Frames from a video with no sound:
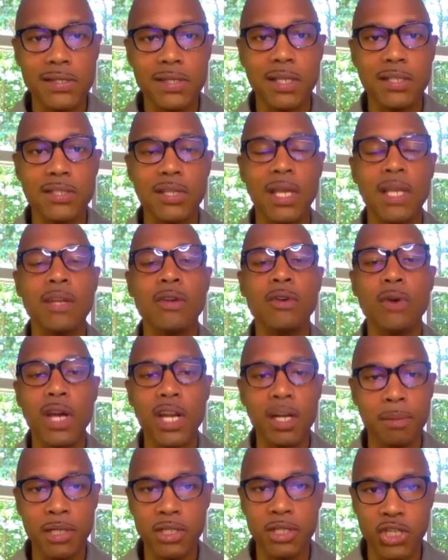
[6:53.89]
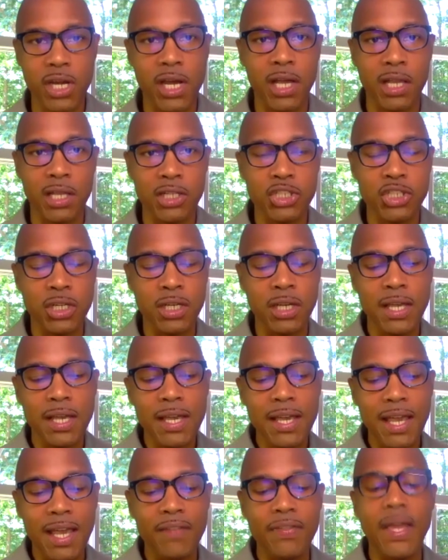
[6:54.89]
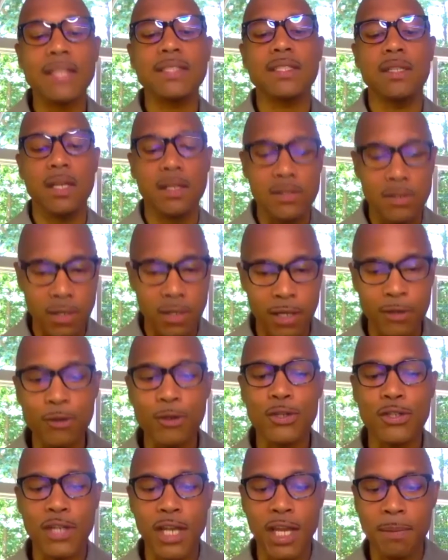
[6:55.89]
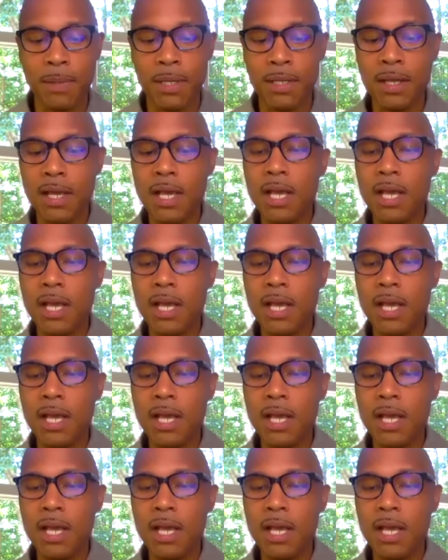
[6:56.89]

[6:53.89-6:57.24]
it's incredibly challenging, and that's an un- understatement.